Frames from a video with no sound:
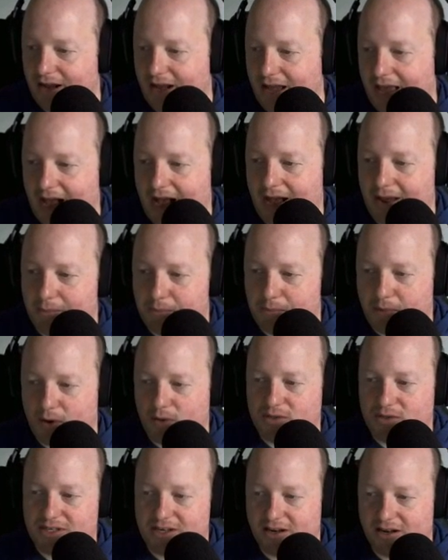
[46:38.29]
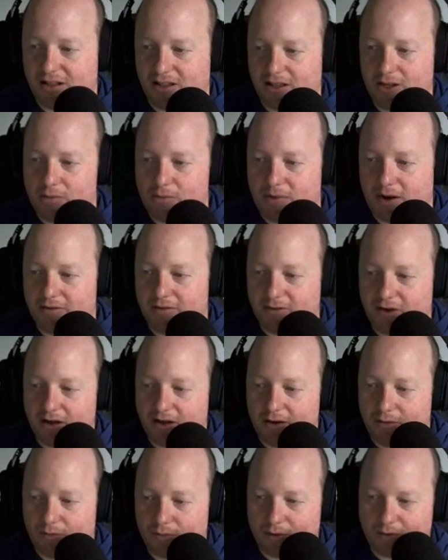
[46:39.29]
I posted a little bit of
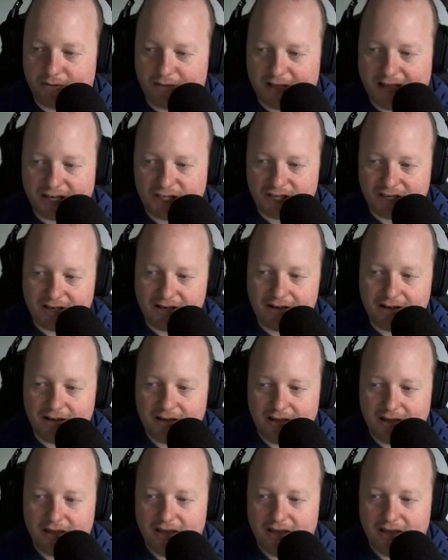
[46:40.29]
a reflection